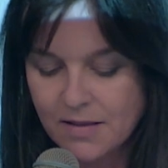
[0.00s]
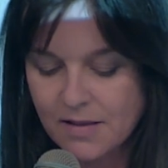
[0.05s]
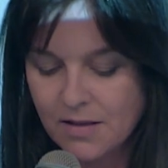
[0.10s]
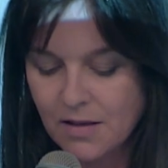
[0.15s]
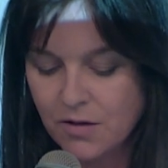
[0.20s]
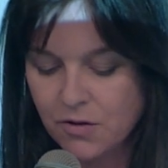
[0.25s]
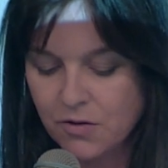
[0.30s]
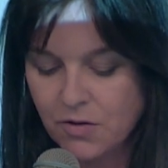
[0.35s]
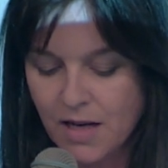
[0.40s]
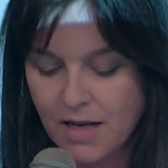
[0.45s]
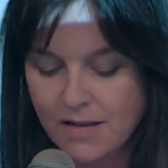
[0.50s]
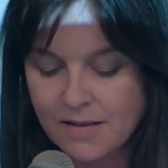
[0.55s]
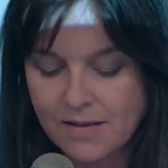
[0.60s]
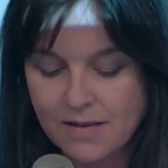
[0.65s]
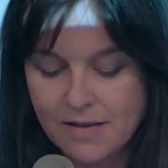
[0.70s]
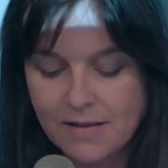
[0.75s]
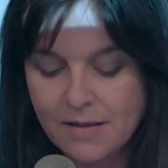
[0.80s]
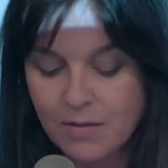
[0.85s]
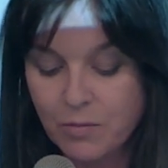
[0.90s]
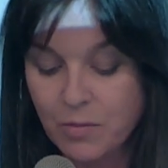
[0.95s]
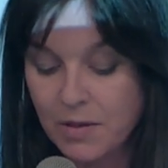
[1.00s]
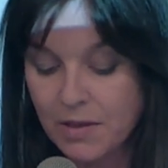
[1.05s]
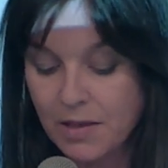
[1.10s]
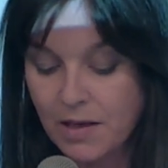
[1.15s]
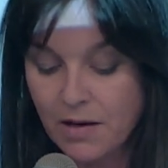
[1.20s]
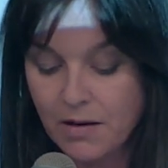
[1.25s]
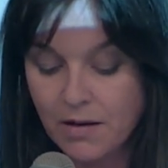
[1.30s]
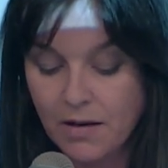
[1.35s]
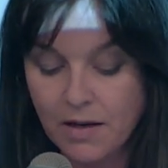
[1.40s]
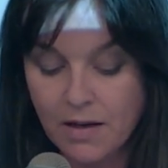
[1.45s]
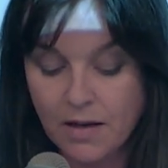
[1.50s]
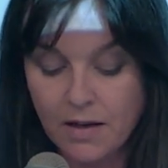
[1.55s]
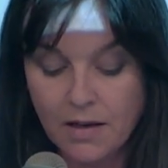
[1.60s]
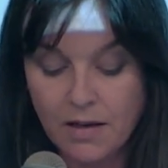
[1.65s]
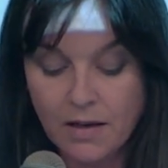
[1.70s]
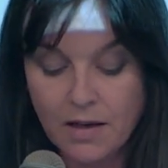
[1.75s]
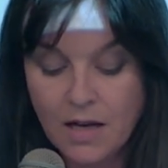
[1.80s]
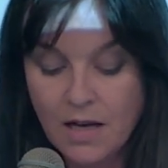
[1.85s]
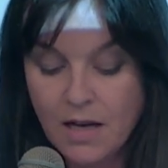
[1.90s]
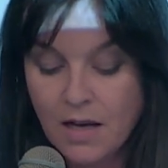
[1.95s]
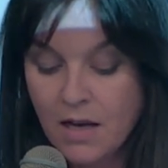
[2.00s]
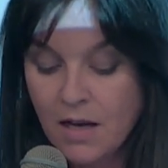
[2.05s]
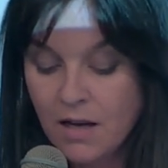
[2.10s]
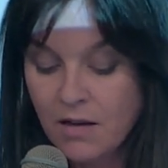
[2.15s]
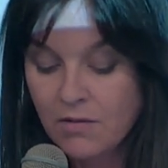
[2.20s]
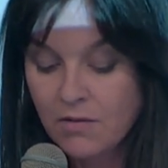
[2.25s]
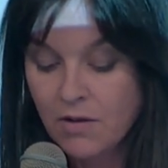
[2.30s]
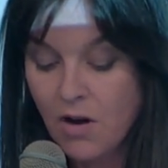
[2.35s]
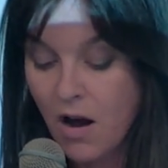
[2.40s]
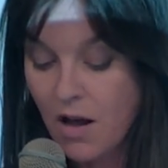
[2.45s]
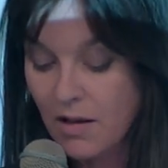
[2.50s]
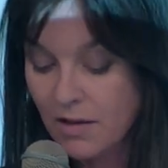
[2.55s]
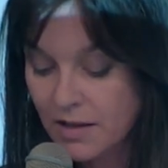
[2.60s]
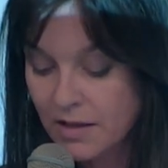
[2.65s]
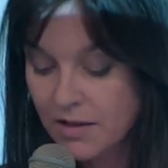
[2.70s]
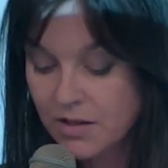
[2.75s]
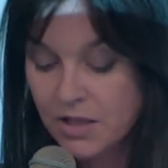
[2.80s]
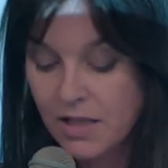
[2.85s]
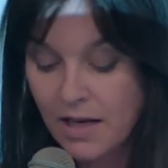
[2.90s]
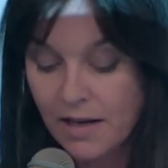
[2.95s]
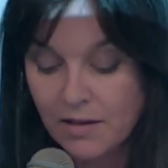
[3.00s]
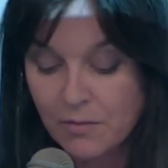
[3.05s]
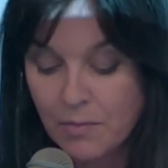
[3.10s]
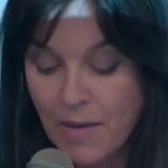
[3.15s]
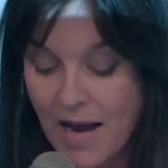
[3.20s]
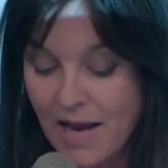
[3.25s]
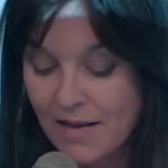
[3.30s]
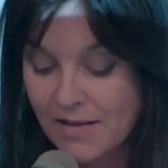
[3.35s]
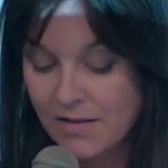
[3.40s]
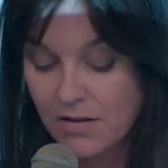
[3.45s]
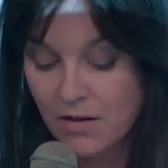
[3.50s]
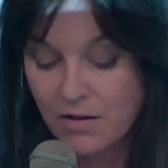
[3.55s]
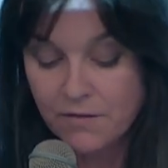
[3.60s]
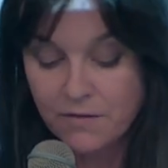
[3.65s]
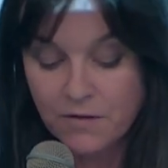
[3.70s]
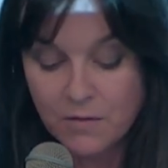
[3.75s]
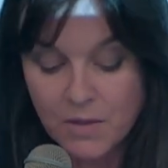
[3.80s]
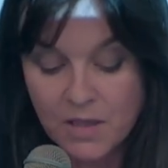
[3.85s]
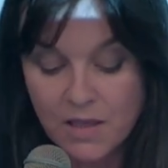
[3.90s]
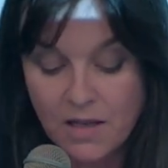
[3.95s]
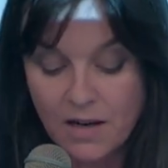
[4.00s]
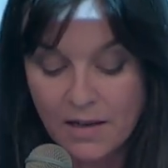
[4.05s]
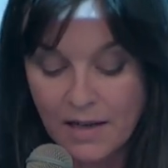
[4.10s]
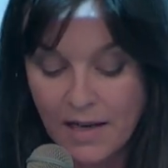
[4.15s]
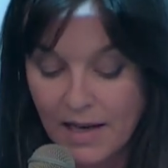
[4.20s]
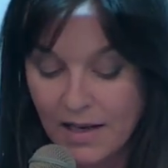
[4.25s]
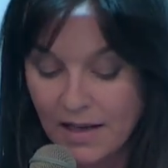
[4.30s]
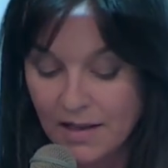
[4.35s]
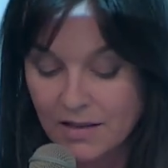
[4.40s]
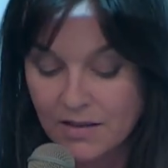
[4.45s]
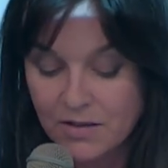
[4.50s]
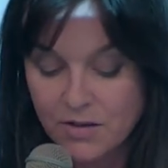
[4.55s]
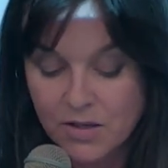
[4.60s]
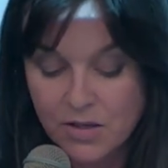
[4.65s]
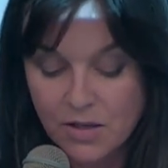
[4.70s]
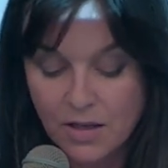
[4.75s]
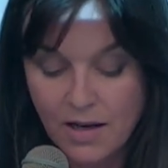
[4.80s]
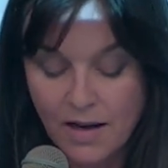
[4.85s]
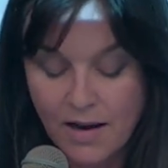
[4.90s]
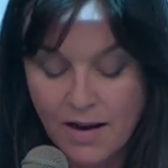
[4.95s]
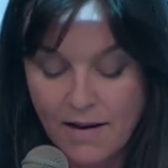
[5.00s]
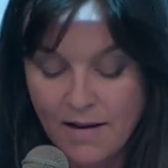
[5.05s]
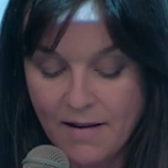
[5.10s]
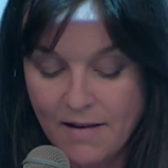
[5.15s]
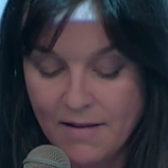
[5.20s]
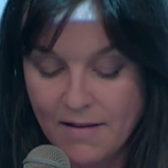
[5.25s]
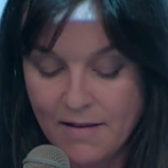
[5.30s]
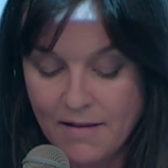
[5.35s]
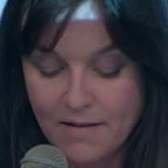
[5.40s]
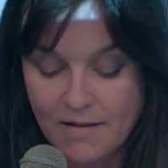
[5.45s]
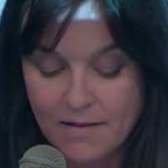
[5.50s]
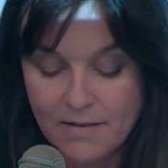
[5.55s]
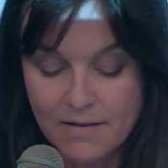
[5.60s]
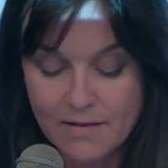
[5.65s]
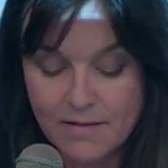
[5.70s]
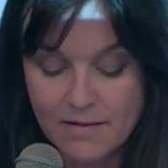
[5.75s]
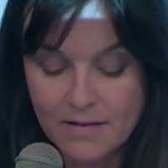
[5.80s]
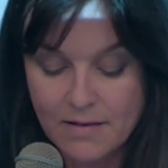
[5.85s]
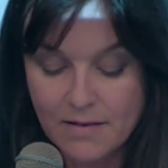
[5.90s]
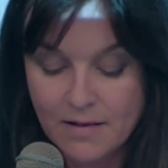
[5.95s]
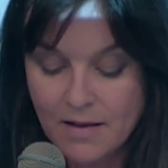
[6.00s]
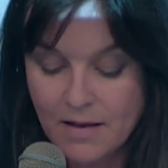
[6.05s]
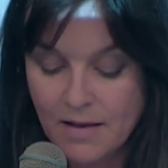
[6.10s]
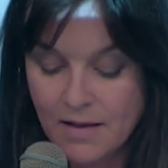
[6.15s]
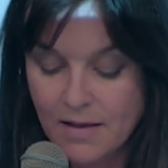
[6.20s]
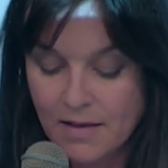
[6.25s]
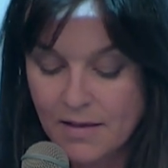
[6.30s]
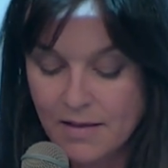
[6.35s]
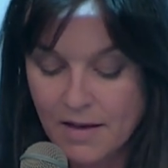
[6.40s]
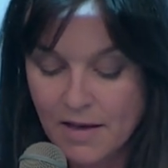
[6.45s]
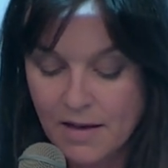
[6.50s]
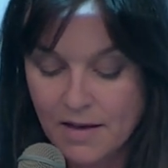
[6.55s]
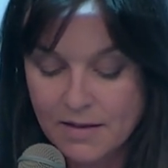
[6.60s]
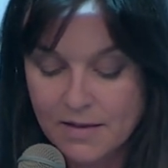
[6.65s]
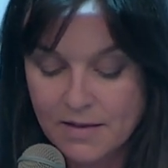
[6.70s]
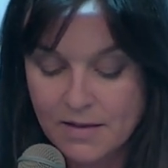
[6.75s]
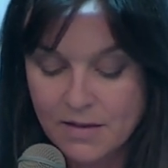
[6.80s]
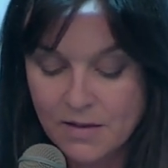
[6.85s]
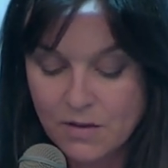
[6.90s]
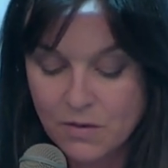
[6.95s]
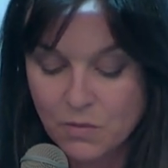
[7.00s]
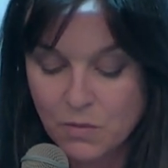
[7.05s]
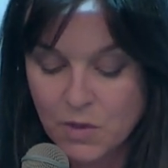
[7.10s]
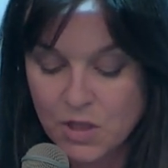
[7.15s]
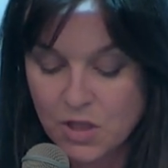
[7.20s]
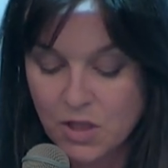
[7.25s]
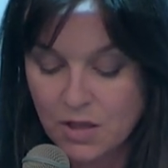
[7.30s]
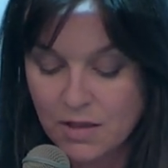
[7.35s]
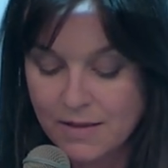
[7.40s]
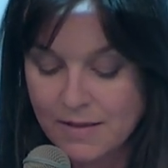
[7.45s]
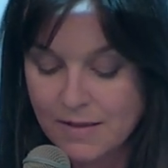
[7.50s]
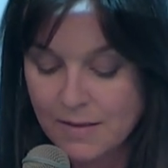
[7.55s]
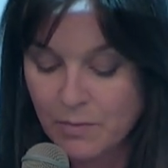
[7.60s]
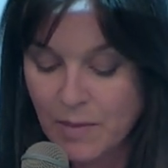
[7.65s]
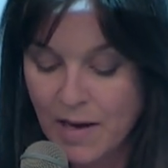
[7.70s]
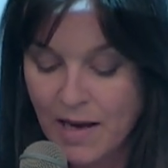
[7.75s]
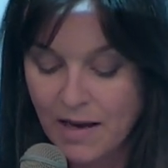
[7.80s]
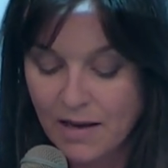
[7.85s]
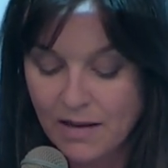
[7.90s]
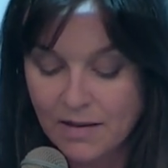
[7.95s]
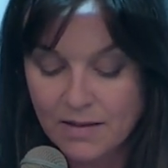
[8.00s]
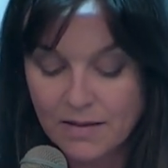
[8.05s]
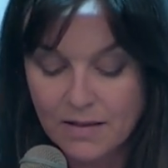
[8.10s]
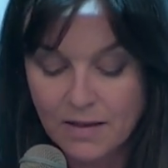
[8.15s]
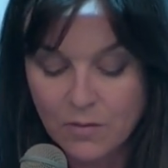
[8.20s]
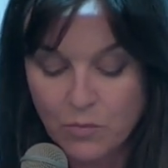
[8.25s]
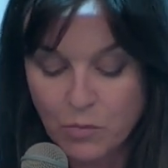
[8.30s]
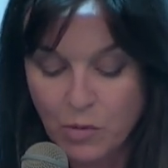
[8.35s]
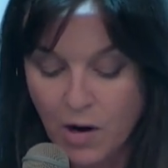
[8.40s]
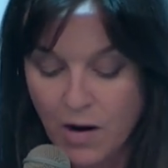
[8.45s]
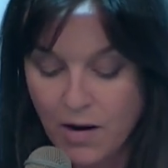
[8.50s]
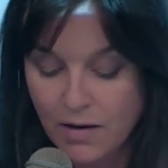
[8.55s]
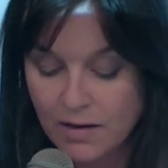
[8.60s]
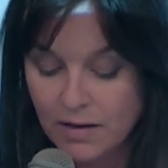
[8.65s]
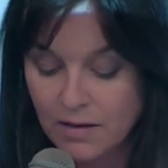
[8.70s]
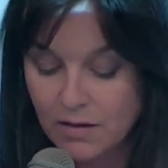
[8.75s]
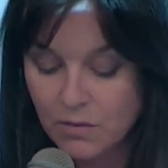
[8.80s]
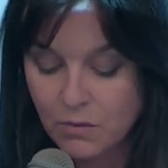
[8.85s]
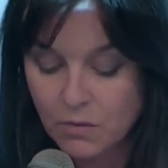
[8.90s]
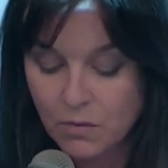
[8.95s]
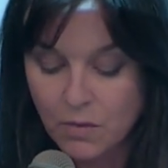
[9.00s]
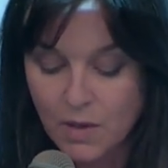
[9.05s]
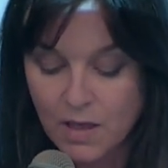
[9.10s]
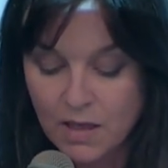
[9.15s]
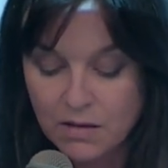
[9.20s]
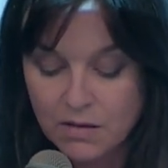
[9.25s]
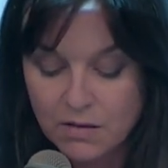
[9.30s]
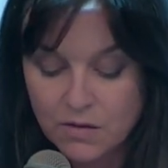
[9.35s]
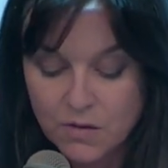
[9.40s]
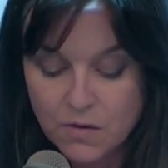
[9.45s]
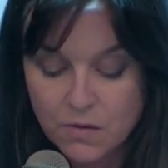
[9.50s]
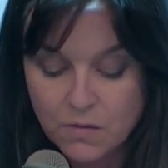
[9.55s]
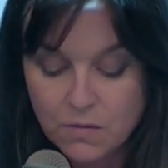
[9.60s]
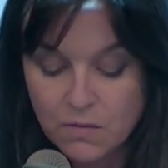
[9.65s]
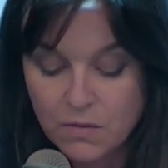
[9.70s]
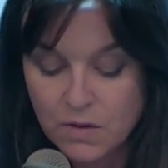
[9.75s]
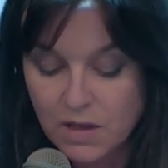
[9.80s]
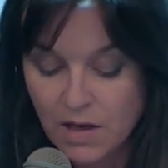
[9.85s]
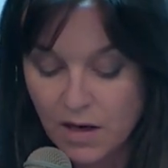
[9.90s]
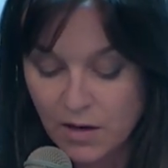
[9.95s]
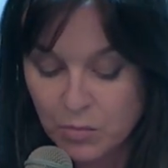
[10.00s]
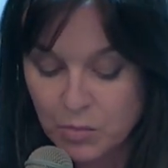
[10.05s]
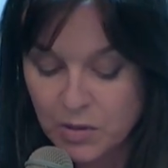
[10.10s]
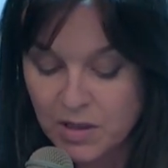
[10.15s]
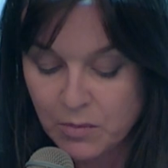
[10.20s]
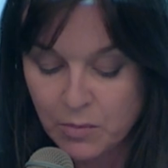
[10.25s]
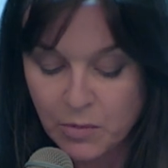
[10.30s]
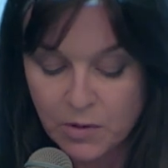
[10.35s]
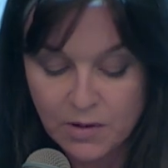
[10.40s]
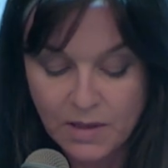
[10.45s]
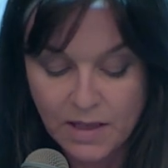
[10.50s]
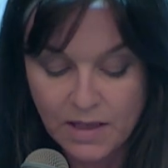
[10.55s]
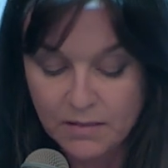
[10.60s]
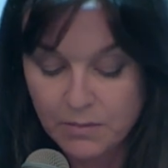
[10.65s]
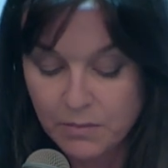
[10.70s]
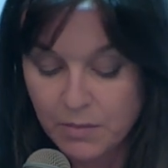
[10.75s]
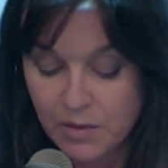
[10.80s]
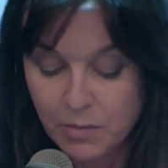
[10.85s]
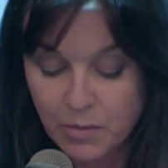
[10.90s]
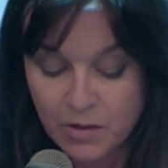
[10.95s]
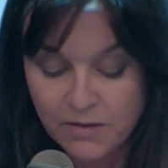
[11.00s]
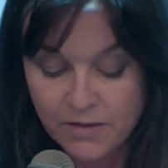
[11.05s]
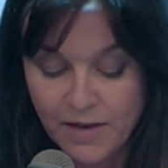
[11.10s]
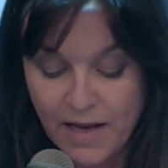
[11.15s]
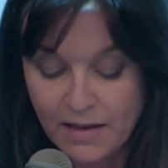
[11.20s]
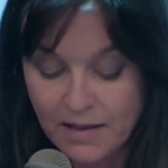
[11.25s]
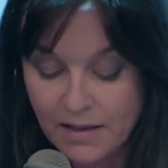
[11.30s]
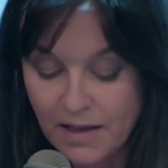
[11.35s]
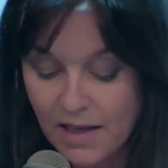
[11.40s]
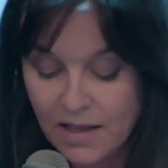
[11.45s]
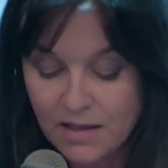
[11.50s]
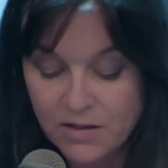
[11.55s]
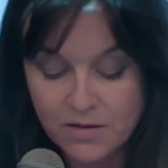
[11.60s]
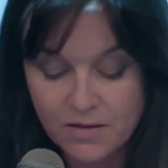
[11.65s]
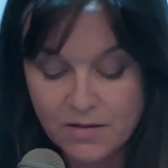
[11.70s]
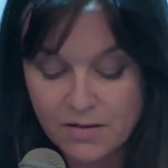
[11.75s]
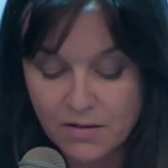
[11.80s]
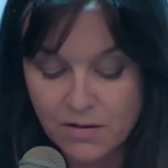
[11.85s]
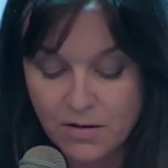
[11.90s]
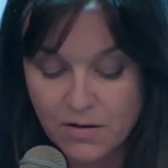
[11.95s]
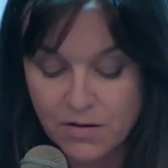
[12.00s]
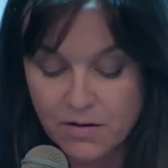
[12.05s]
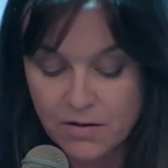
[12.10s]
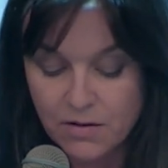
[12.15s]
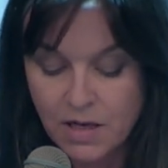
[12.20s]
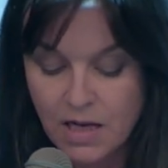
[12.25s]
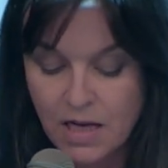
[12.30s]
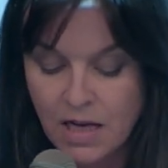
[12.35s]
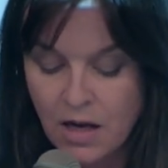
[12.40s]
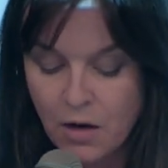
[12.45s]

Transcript: on transdisciplinary knowledge getting passed on from a young age, and that we should expand and broaden what young people and people of any ages learn.